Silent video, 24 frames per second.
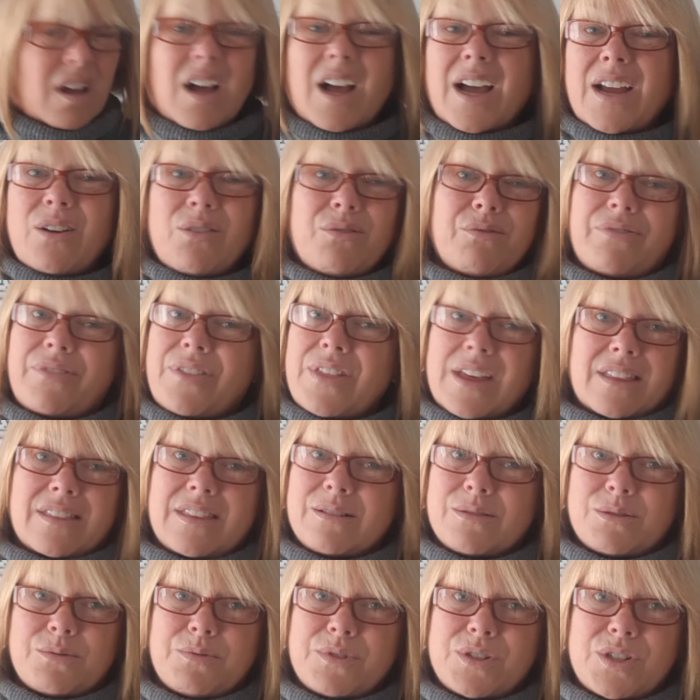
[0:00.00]
I don't think
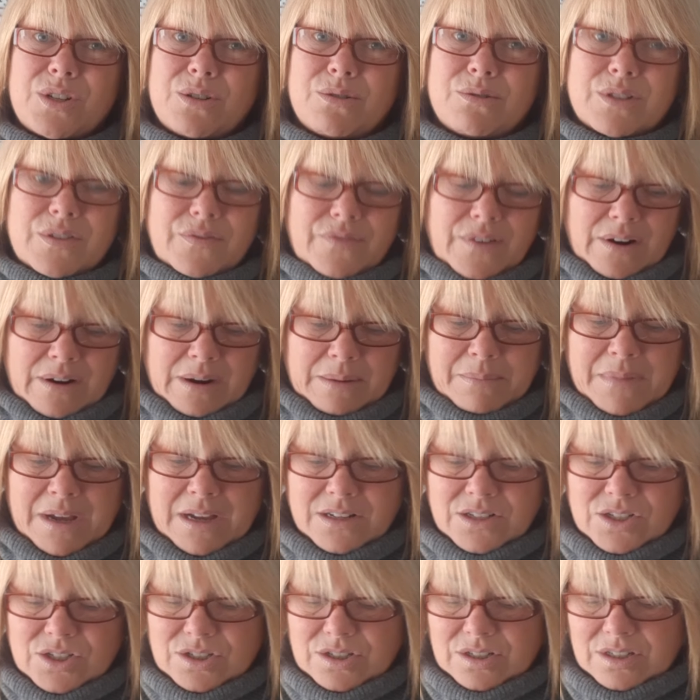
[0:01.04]
this was used very
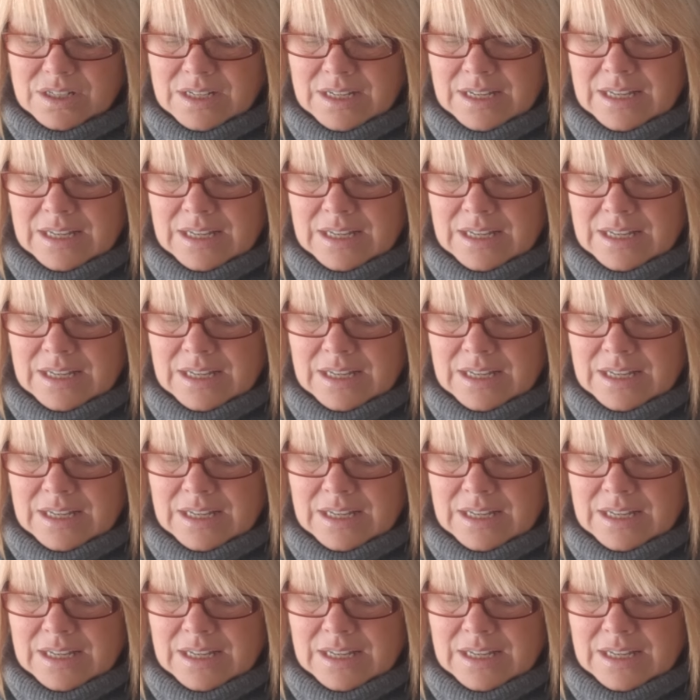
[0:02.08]
much.